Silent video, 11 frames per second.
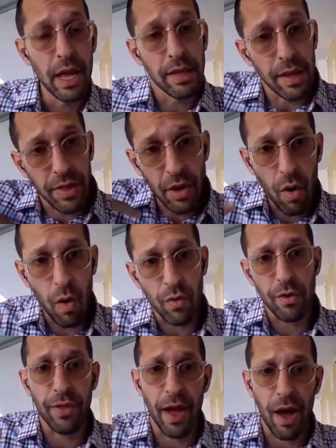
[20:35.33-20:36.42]
that the owner
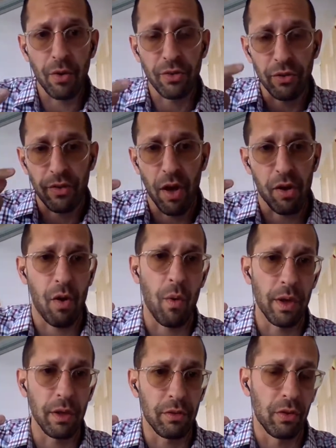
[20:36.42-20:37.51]
of the house is not going